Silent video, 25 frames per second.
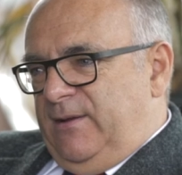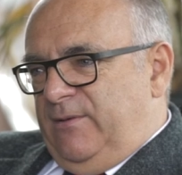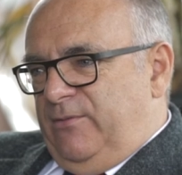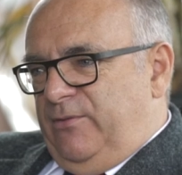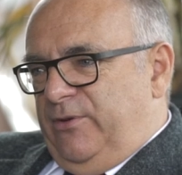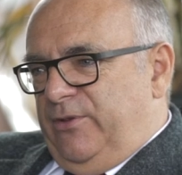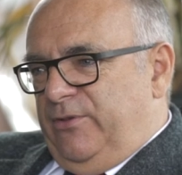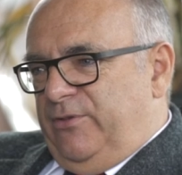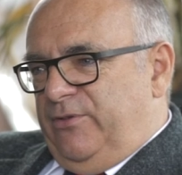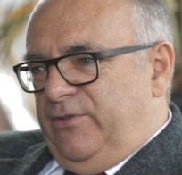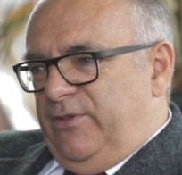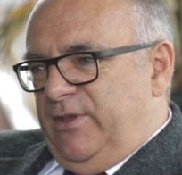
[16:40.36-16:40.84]

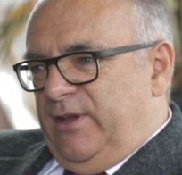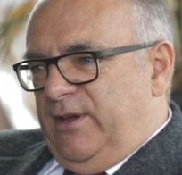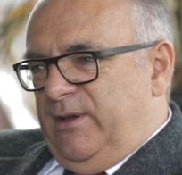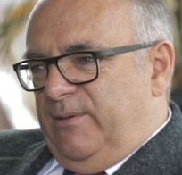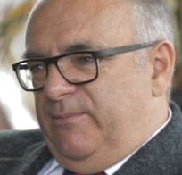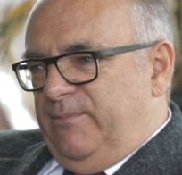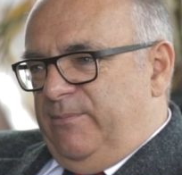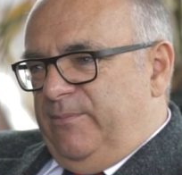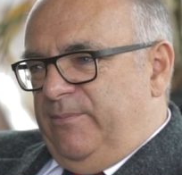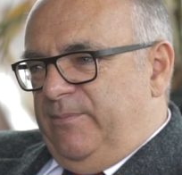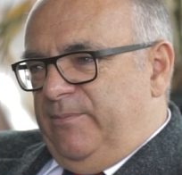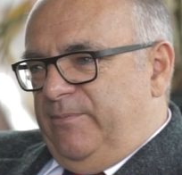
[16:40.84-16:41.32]
with
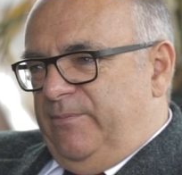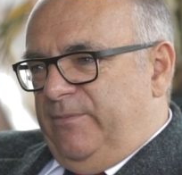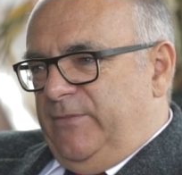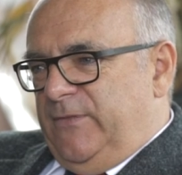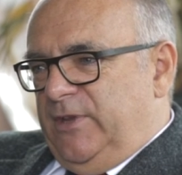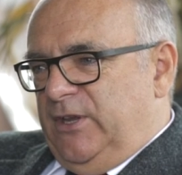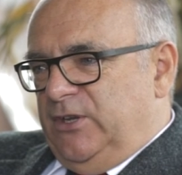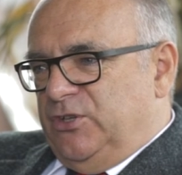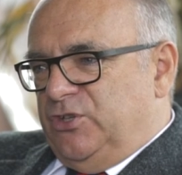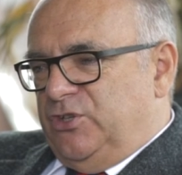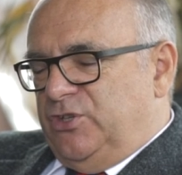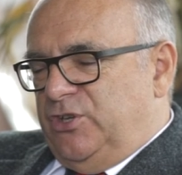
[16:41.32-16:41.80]
um,
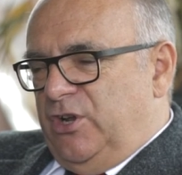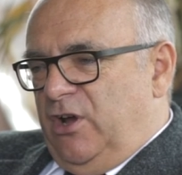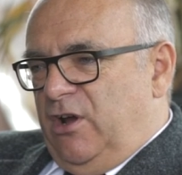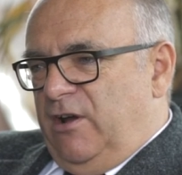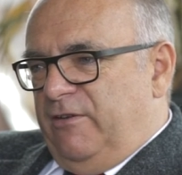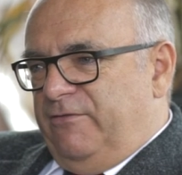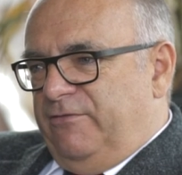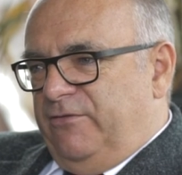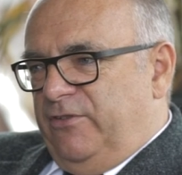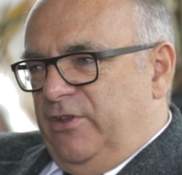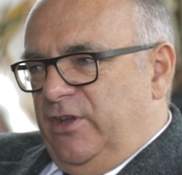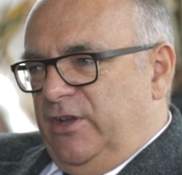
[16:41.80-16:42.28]
a
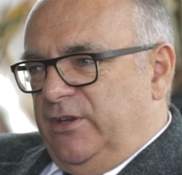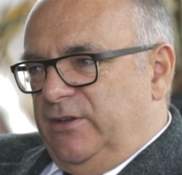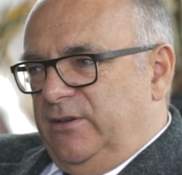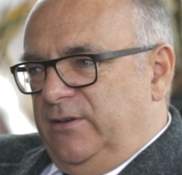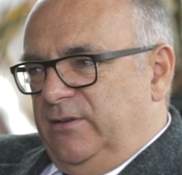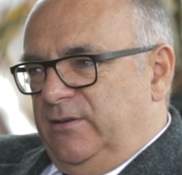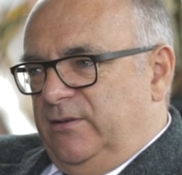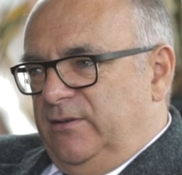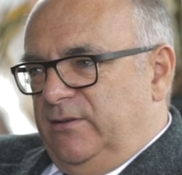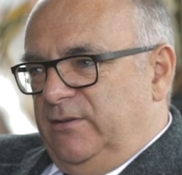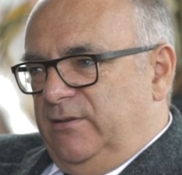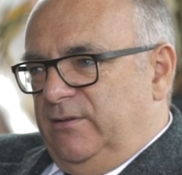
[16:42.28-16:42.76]
staff that
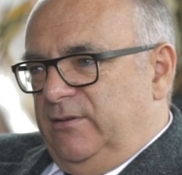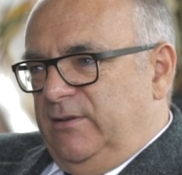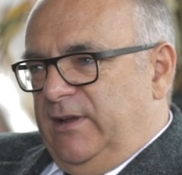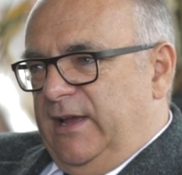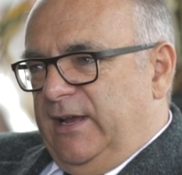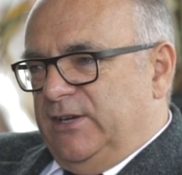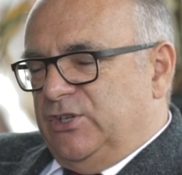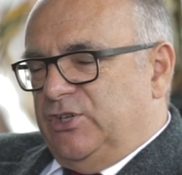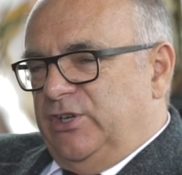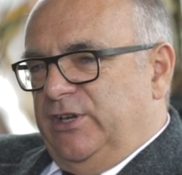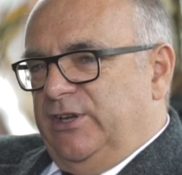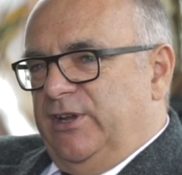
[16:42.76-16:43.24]

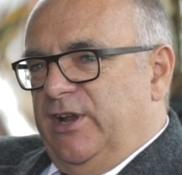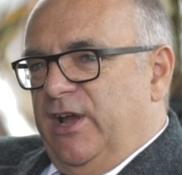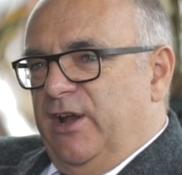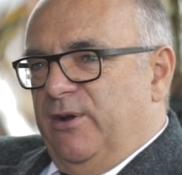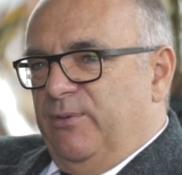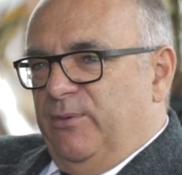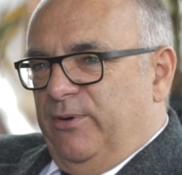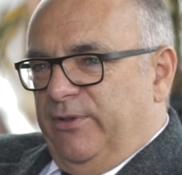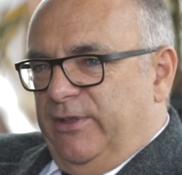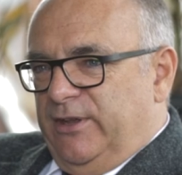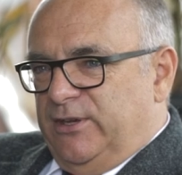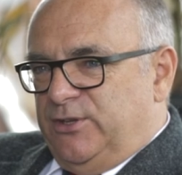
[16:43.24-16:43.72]
actually
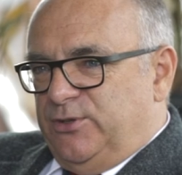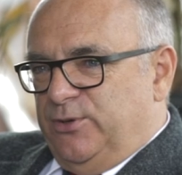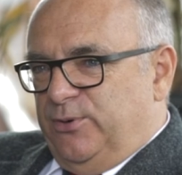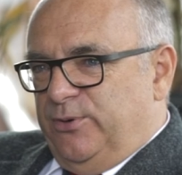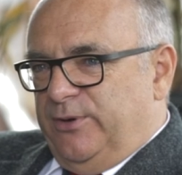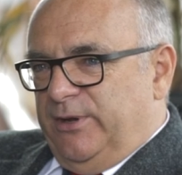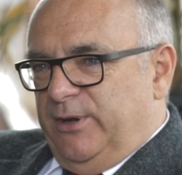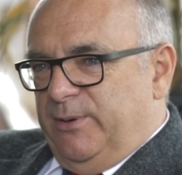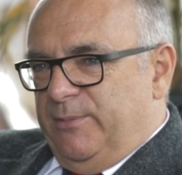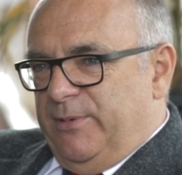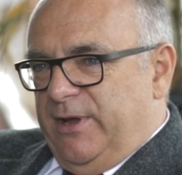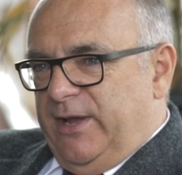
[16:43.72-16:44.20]
know what they're
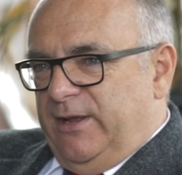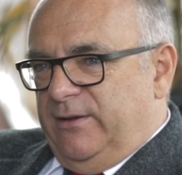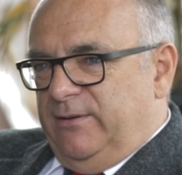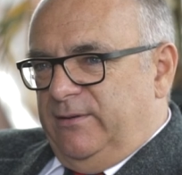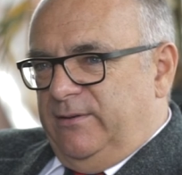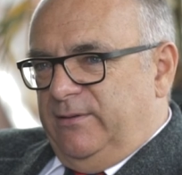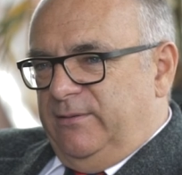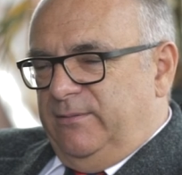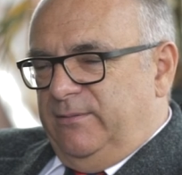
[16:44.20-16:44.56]
talking about